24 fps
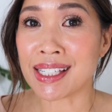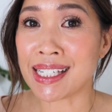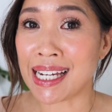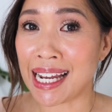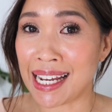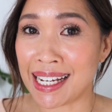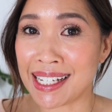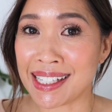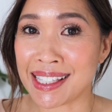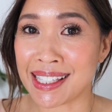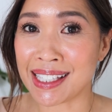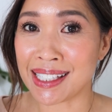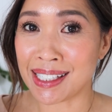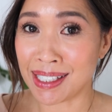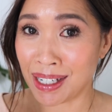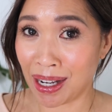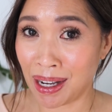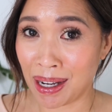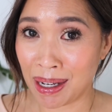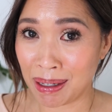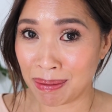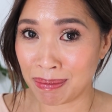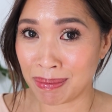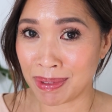takes
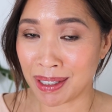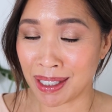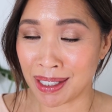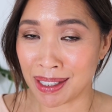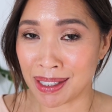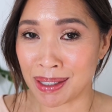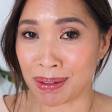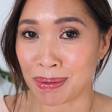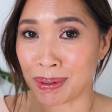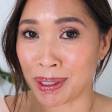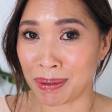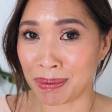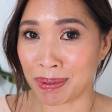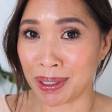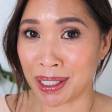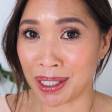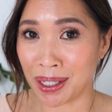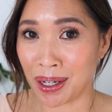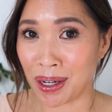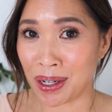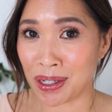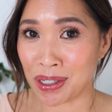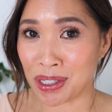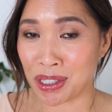time. That's what I'm gonna
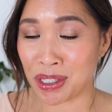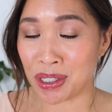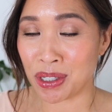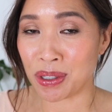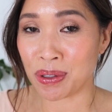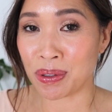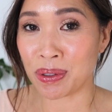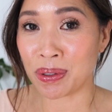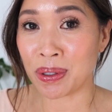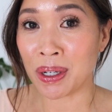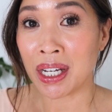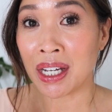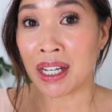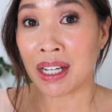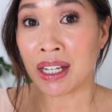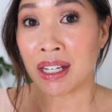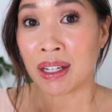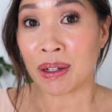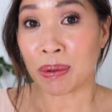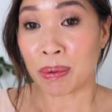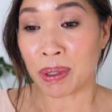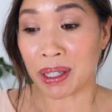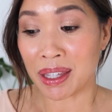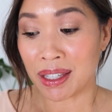caution you
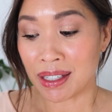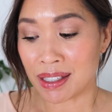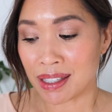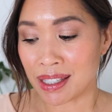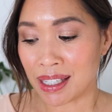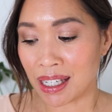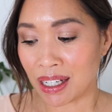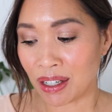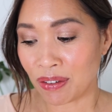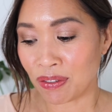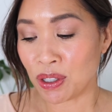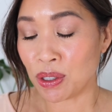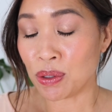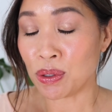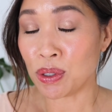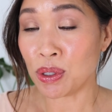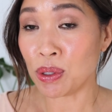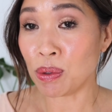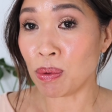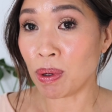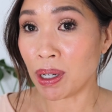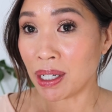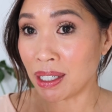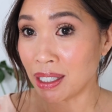with is that if you
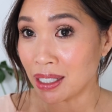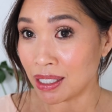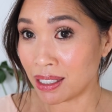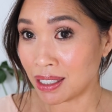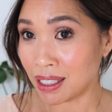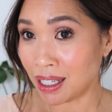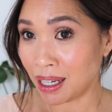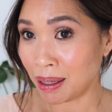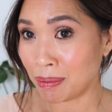do want it,